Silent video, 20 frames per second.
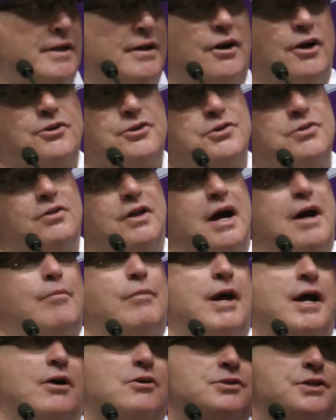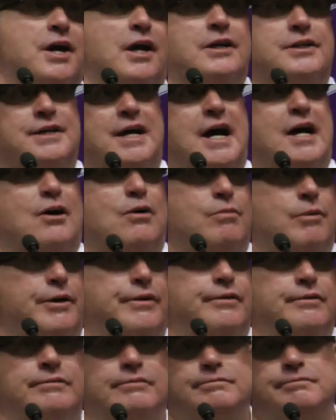And our two linebackers got to tackle
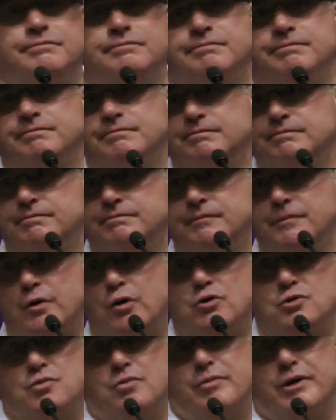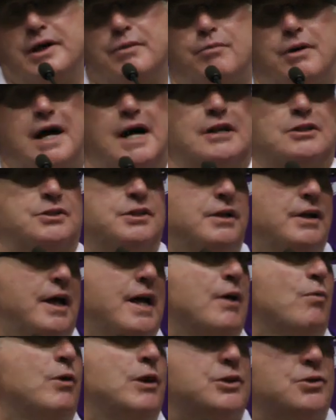better. Those were big backs
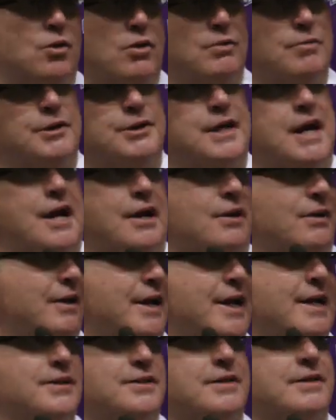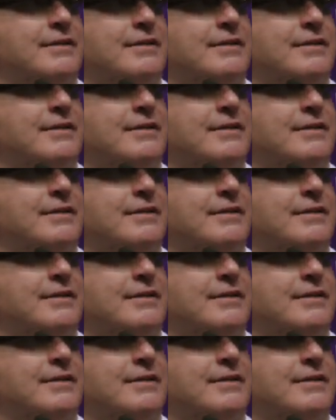today, and we told them to tackle legs,